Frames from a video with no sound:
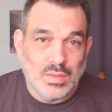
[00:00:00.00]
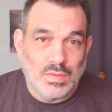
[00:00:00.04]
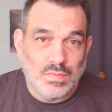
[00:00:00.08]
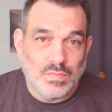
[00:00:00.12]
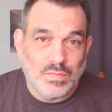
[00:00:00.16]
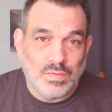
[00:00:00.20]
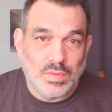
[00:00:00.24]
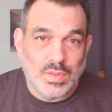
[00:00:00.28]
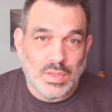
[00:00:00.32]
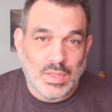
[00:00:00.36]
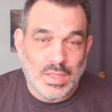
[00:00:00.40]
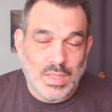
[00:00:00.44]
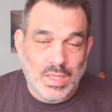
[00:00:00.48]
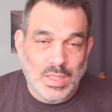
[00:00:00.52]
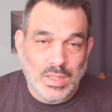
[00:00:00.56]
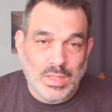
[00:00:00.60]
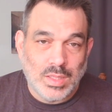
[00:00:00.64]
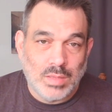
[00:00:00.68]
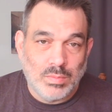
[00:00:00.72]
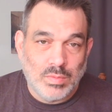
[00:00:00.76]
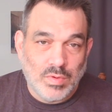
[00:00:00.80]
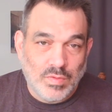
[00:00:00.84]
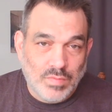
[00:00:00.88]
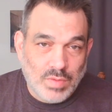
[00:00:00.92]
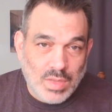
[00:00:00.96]
for the
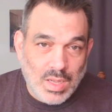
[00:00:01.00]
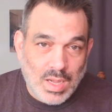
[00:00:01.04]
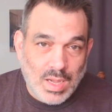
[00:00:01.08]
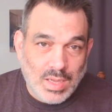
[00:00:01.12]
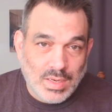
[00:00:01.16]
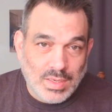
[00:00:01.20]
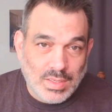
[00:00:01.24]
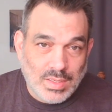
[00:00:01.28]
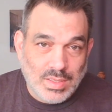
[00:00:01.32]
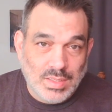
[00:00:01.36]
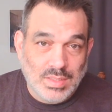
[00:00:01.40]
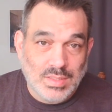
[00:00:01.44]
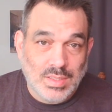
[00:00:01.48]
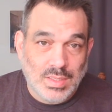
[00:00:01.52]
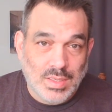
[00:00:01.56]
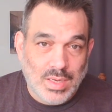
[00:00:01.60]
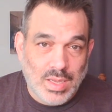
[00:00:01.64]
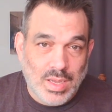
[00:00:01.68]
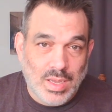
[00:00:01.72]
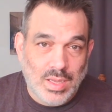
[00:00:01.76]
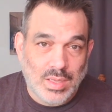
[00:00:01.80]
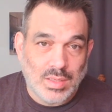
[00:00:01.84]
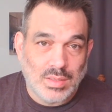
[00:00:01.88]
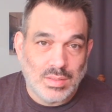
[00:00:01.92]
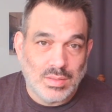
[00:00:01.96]
kingdom of God is at
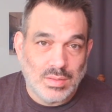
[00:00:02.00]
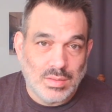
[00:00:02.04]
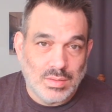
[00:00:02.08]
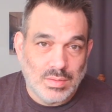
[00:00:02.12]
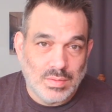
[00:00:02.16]
hand.